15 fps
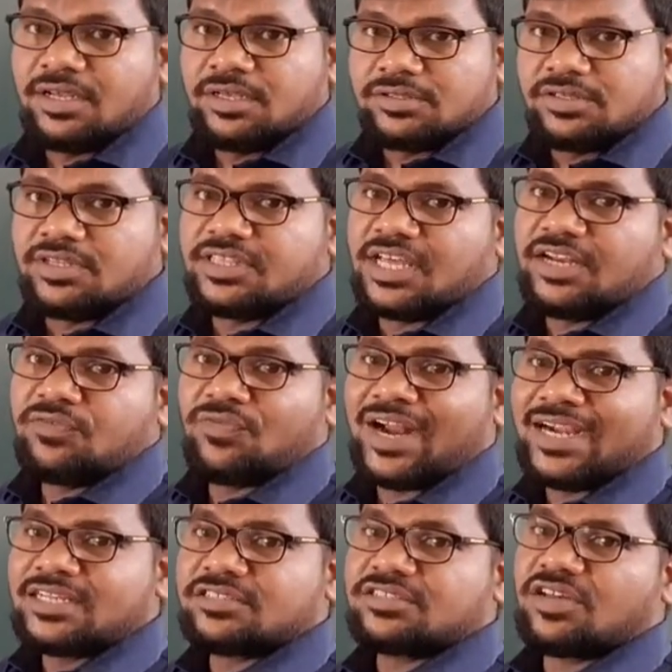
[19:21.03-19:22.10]
So then
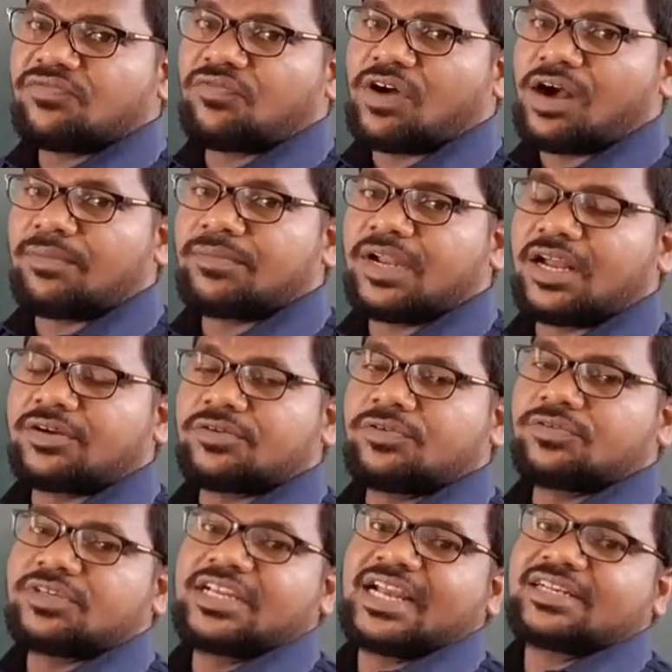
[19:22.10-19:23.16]
what is the formula
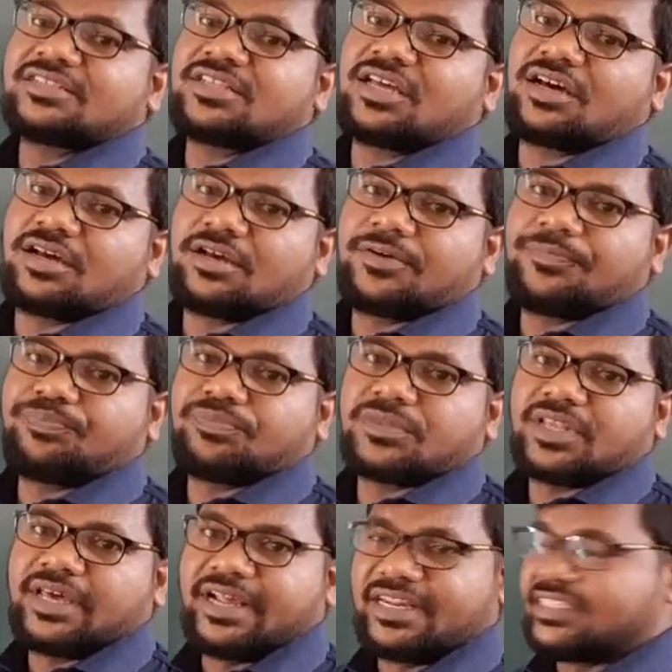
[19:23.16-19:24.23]
to get the
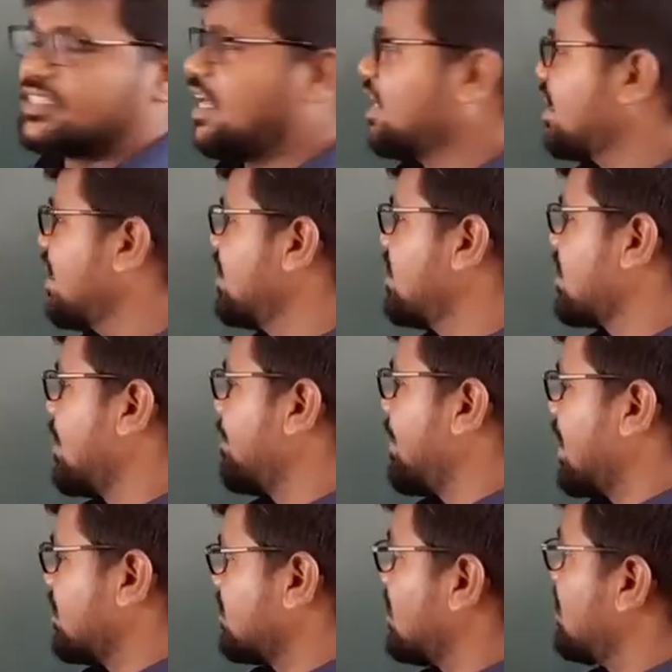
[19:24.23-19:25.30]
resultant
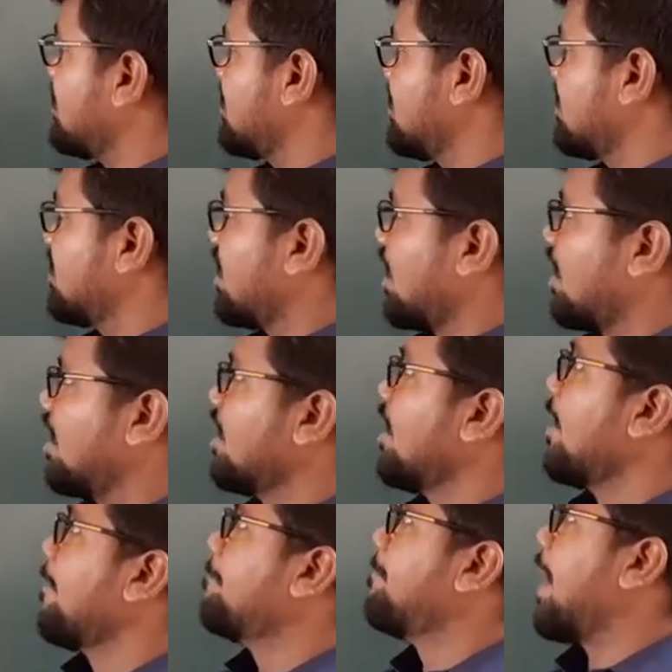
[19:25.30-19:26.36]
capacitance in the
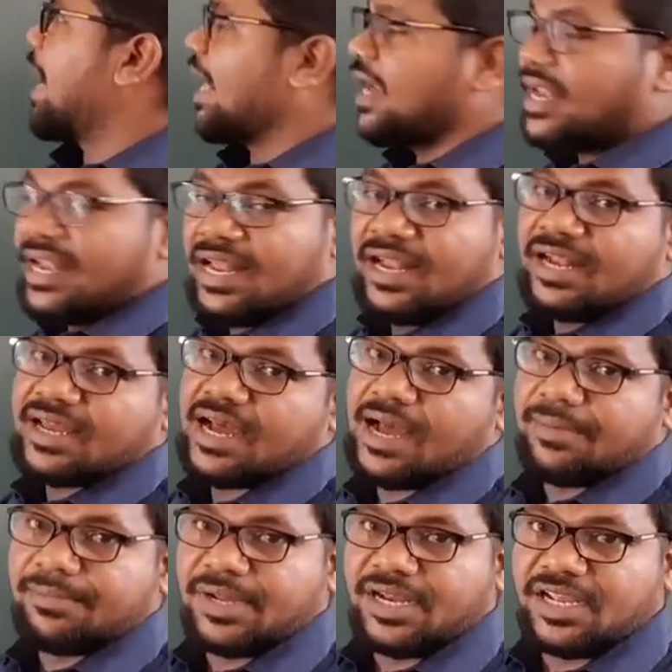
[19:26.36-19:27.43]
parallel
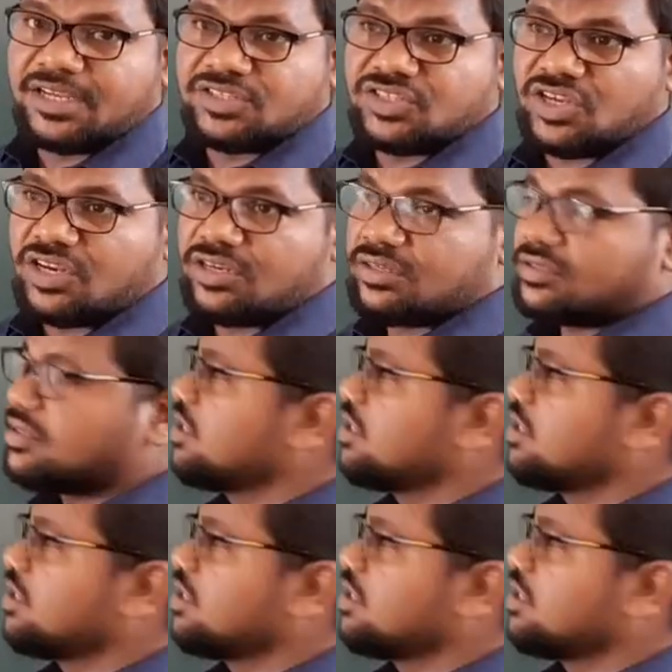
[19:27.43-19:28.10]
combination?